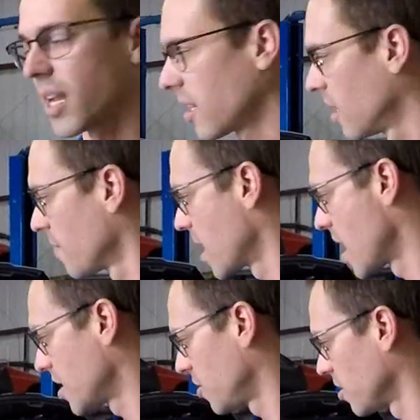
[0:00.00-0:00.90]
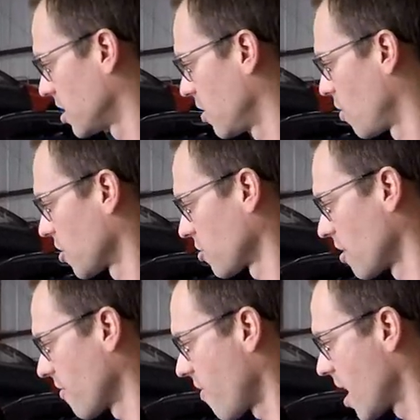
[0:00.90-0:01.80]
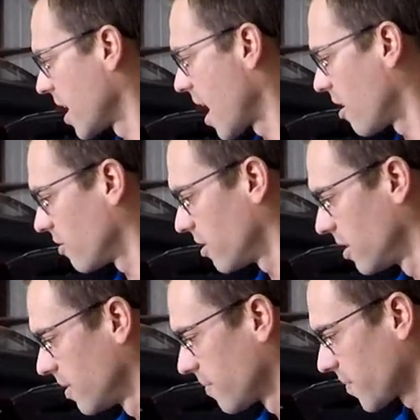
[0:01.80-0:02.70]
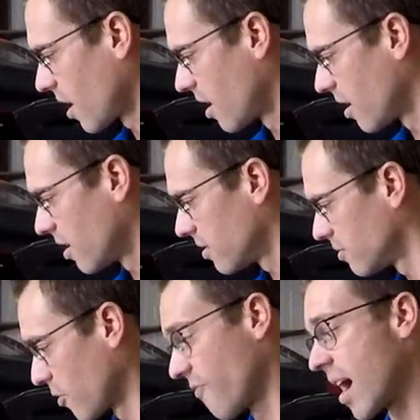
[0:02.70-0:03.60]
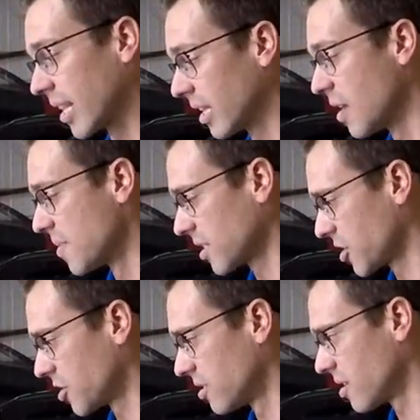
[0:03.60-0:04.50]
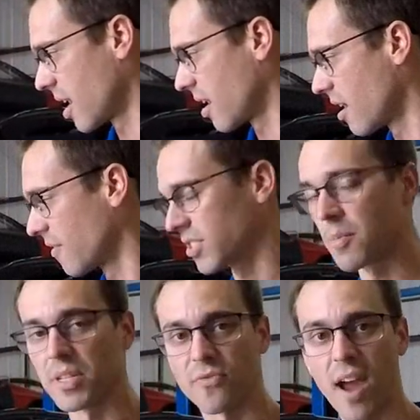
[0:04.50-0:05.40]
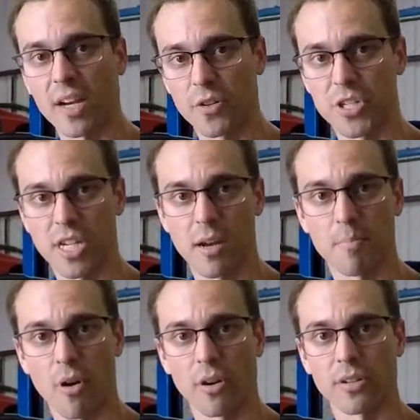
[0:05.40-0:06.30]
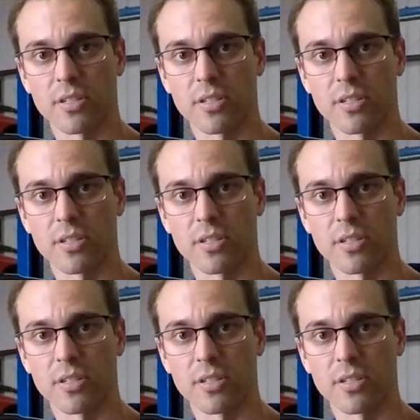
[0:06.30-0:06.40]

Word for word: And as you can see, we're starting to find out, uh, we're finding the limits, I should say, of some of these factory GM parts.